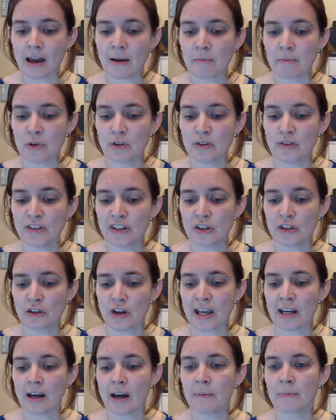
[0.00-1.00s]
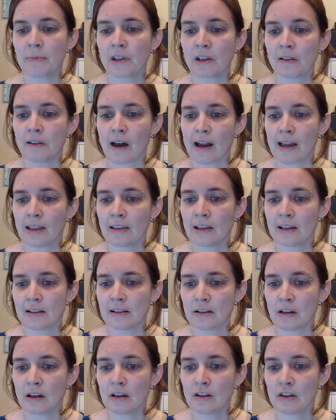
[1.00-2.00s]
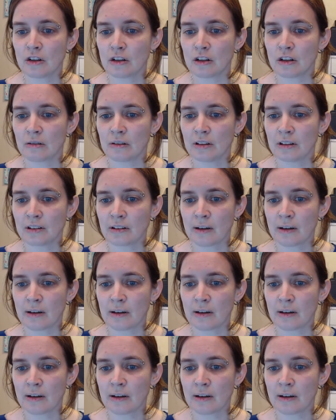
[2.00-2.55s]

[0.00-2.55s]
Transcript: that moves straight up the line that Stull drew.